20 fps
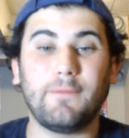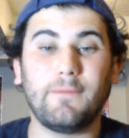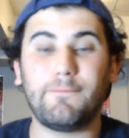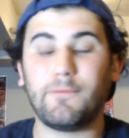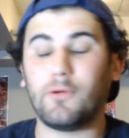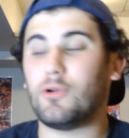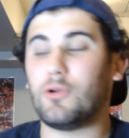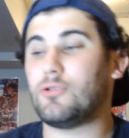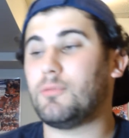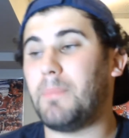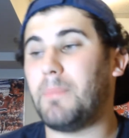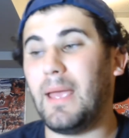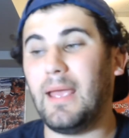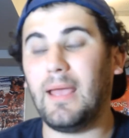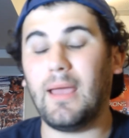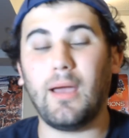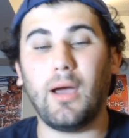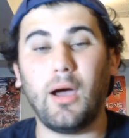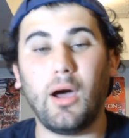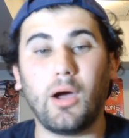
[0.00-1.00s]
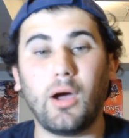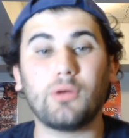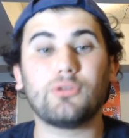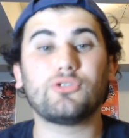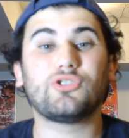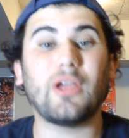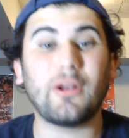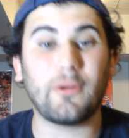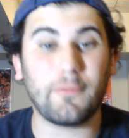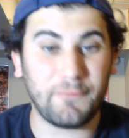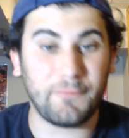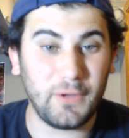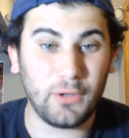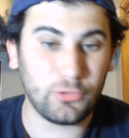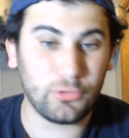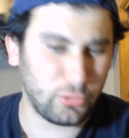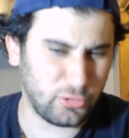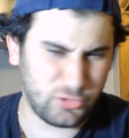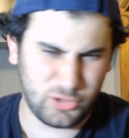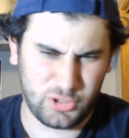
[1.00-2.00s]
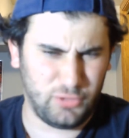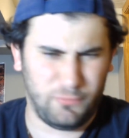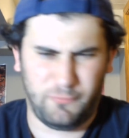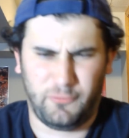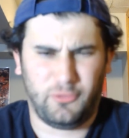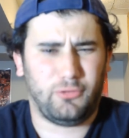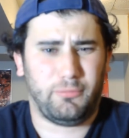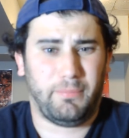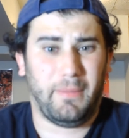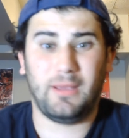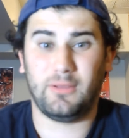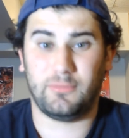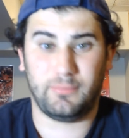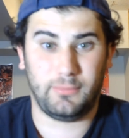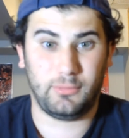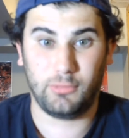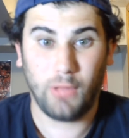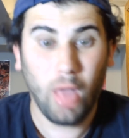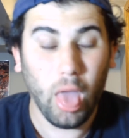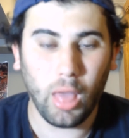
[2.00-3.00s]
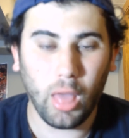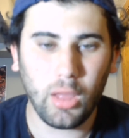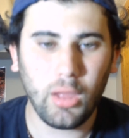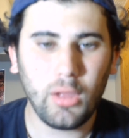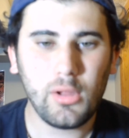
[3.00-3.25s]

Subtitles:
center fielder. First baseman. Ugh.